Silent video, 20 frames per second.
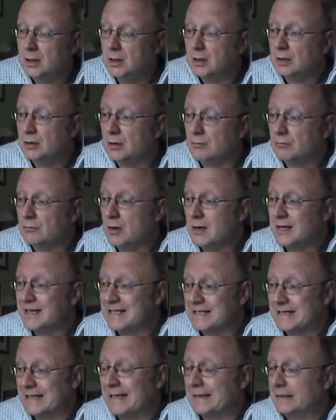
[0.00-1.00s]

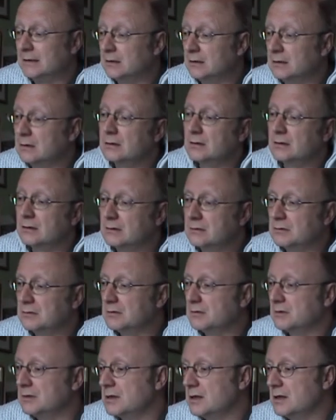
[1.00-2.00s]
Ryazan,
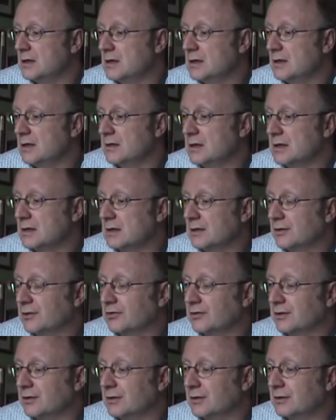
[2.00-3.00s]
I think
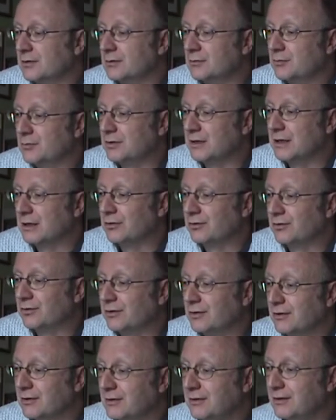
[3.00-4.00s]
that's pronounced
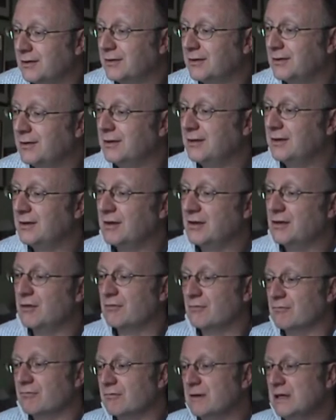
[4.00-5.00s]

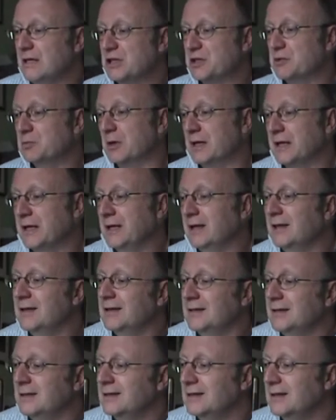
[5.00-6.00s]
reasonably.
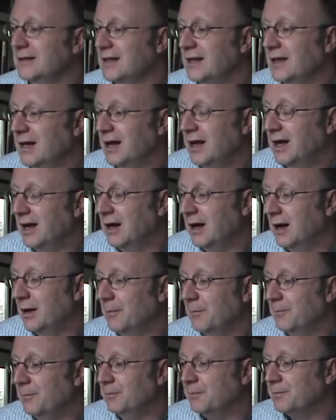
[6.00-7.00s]

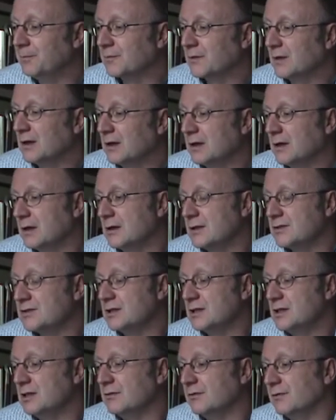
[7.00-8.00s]
The
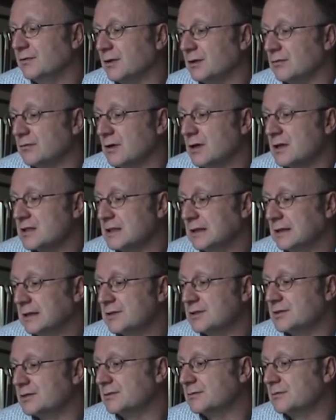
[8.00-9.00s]
city of Ryazan
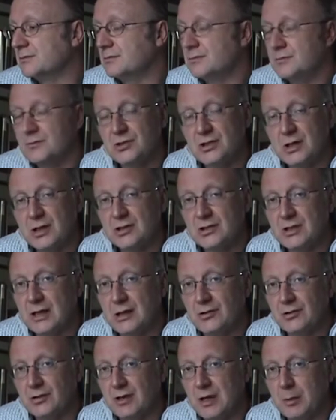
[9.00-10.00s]
has changed
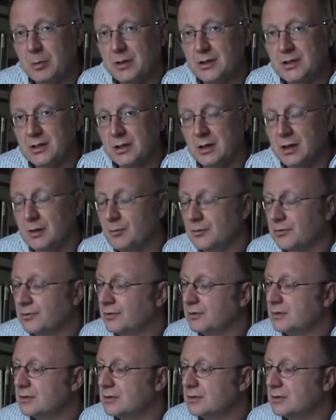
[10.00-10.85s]
hands a couple of times,